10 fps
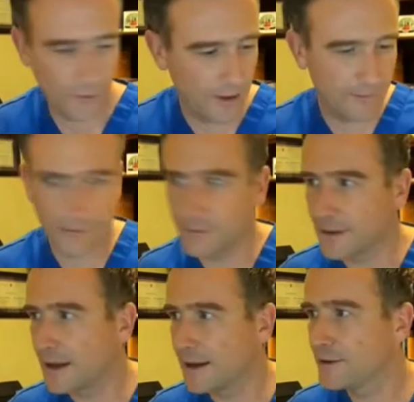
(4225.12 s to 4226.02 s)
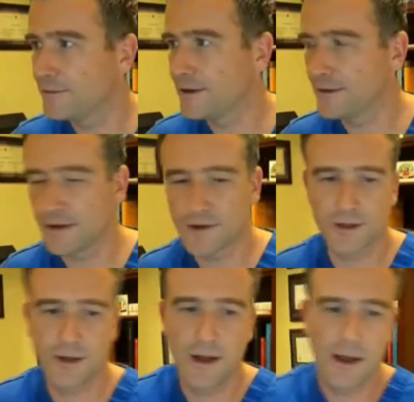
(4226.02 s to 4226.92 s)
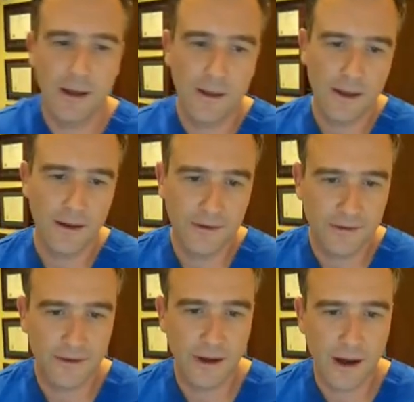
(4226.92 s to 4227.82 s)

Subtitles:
weaning from mechanical ventilation is